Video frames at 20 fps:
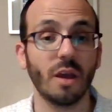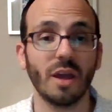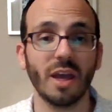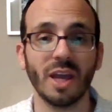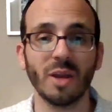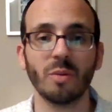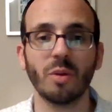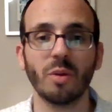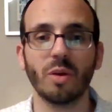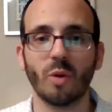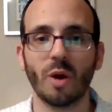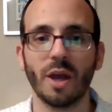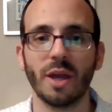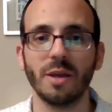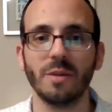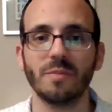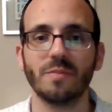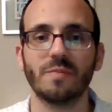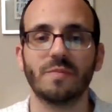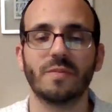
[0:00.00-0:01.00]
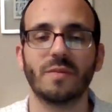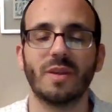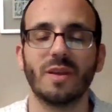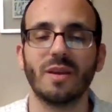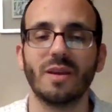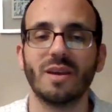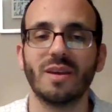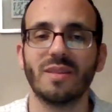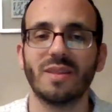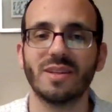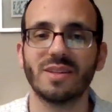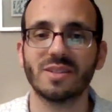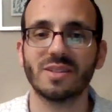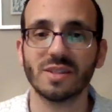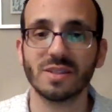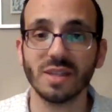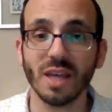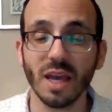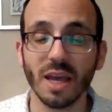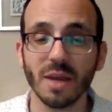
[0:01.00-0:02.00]
In what way? This
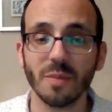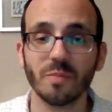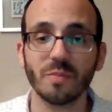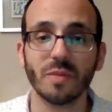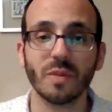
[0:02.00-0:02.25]
is saying